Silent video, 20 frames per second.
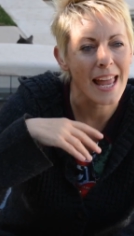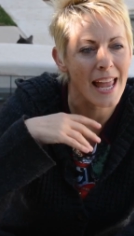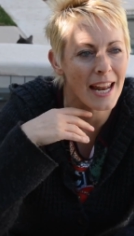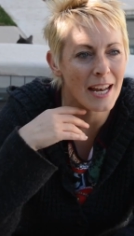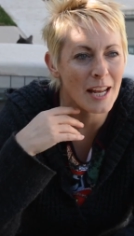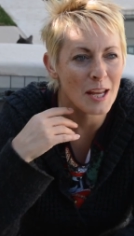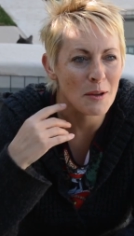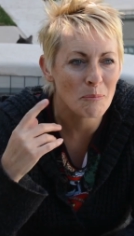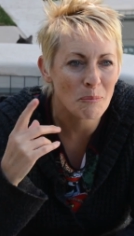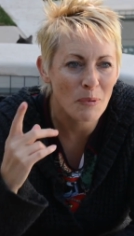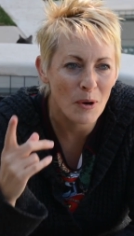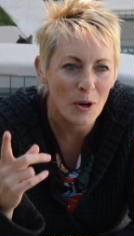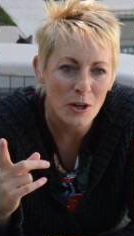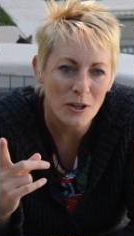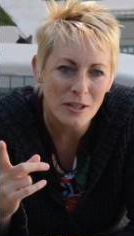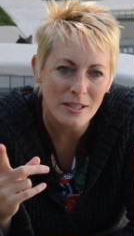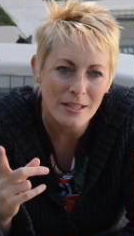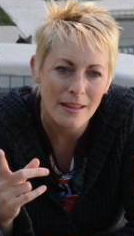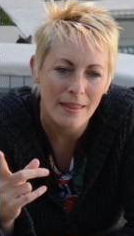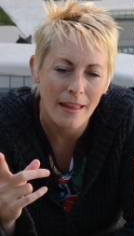and
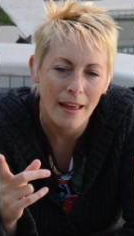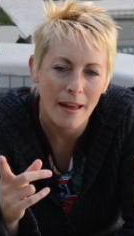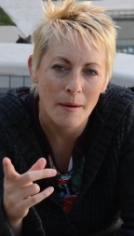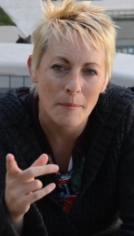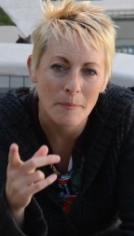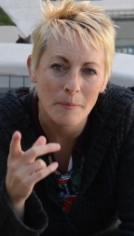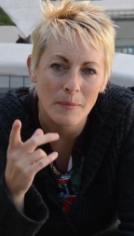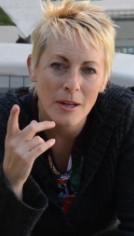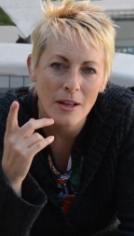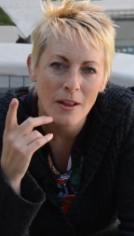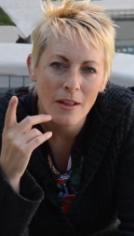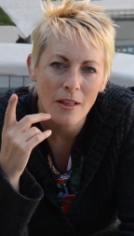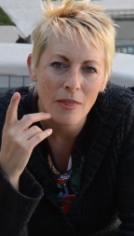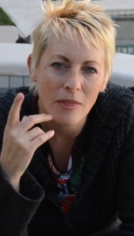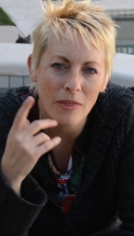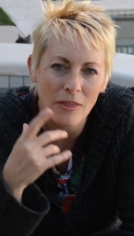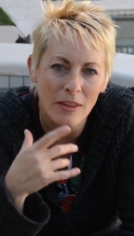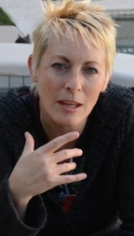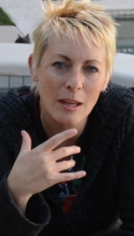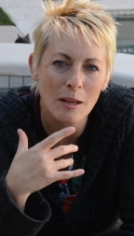impart to them
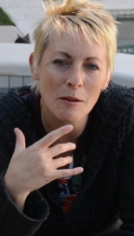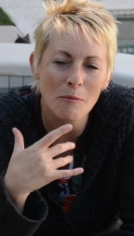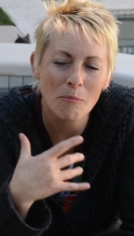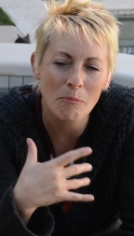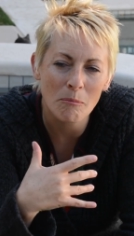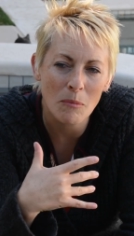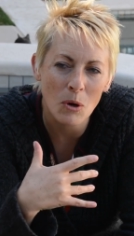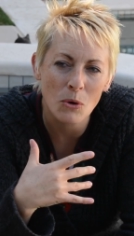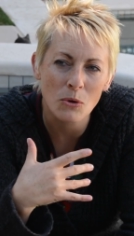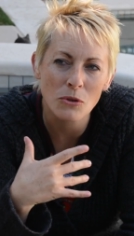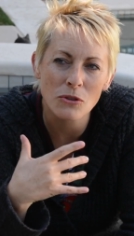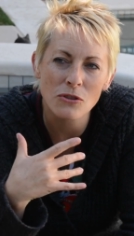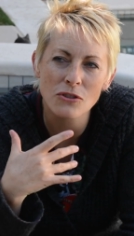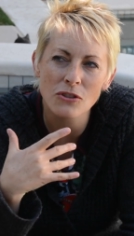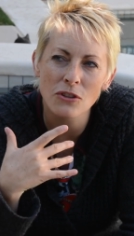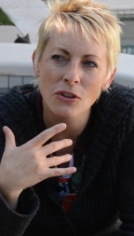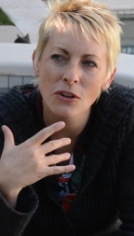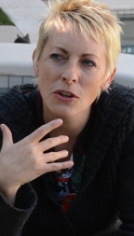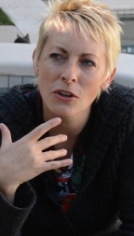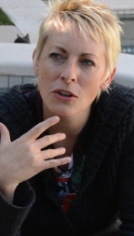the
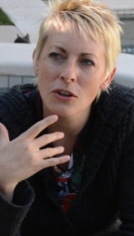most